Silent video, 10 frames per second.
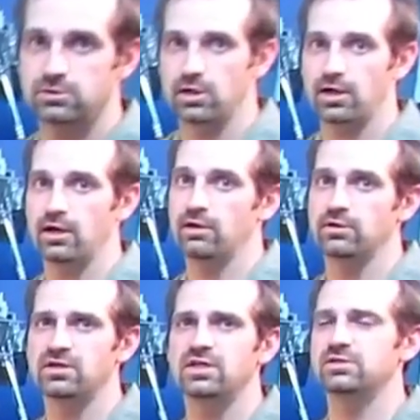Try it out.
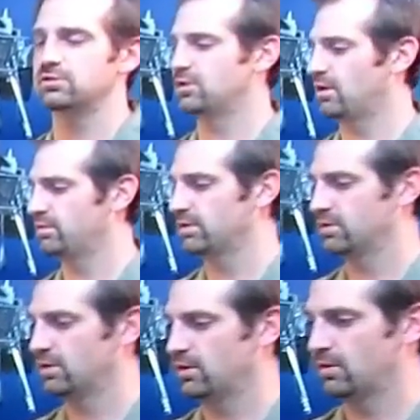Your kids will love it.
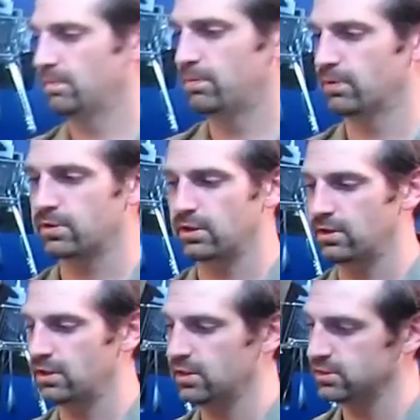Pork
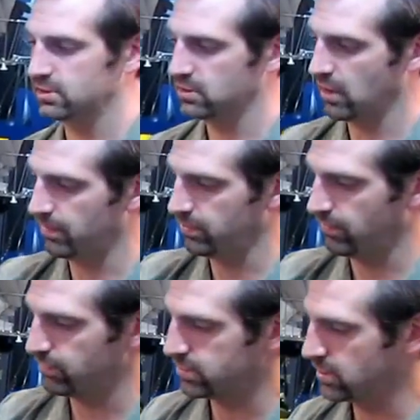carnitas, a couple
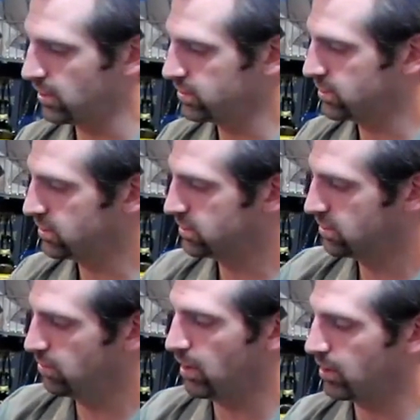different salsas,
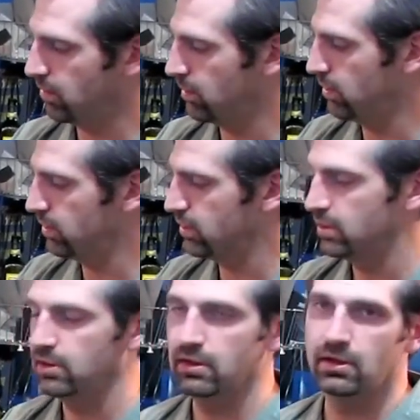guacamole.
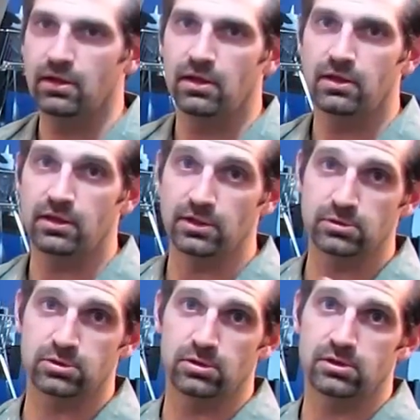Thanks
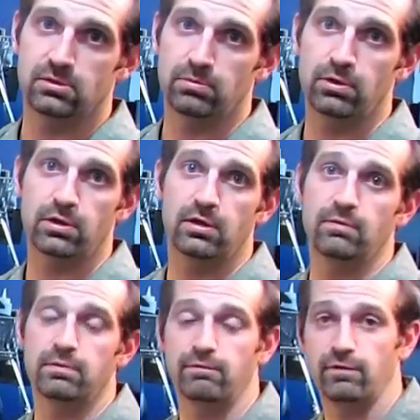for joining us from
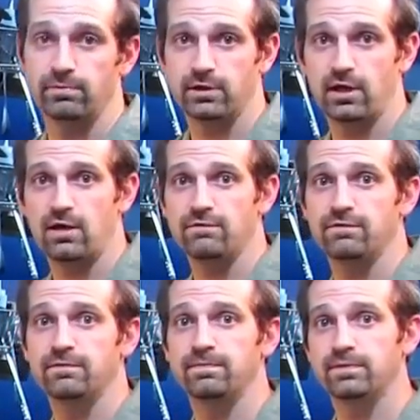Cooking from the
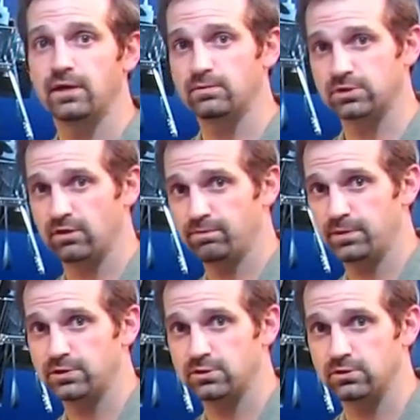Cave. I'm Chef
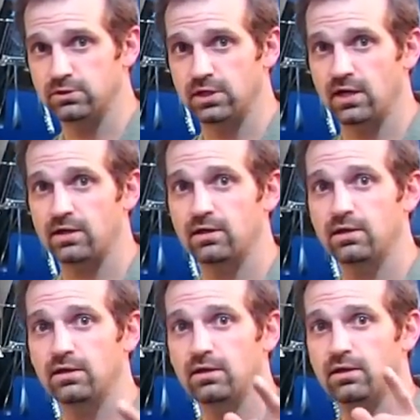Pete Truziak.
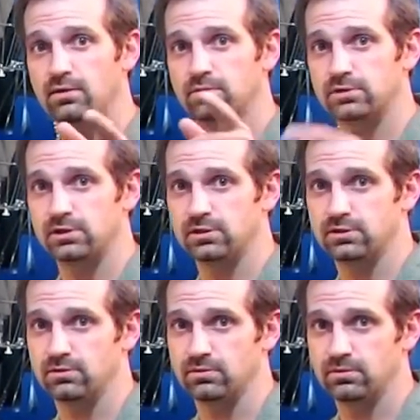We'll see you
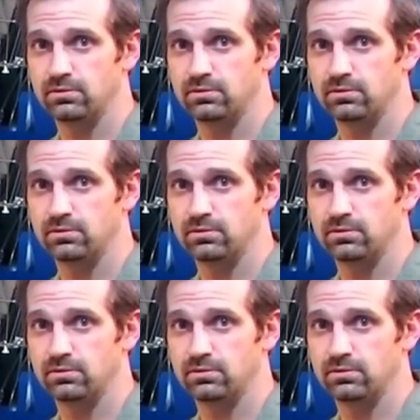soon.